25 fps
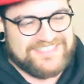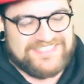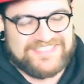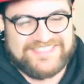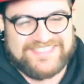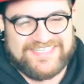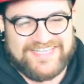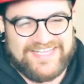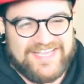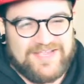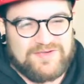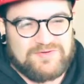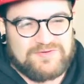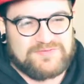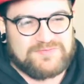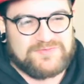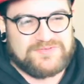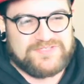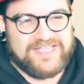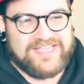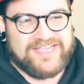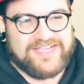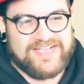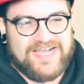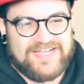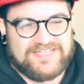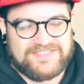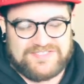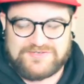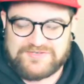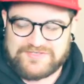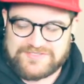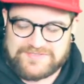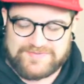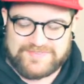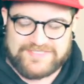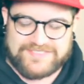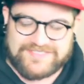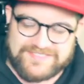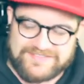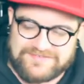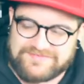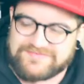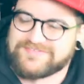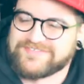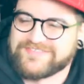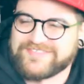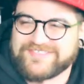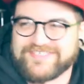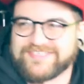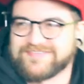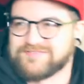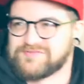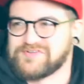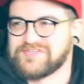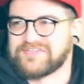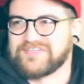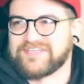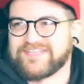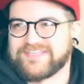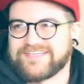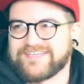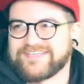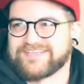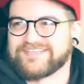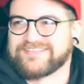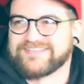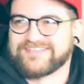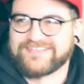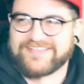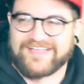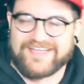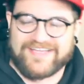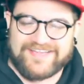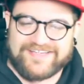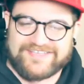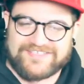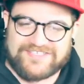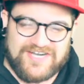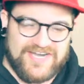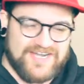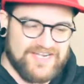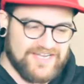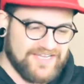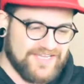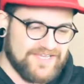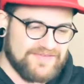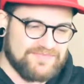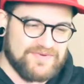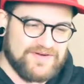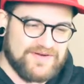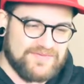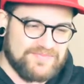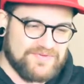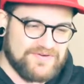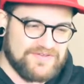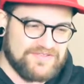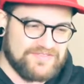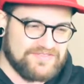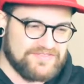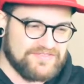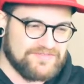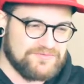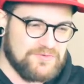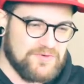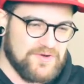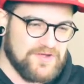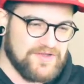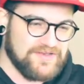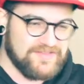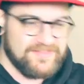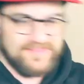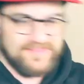just it got too expensive. It really did. Like trying to keep up with what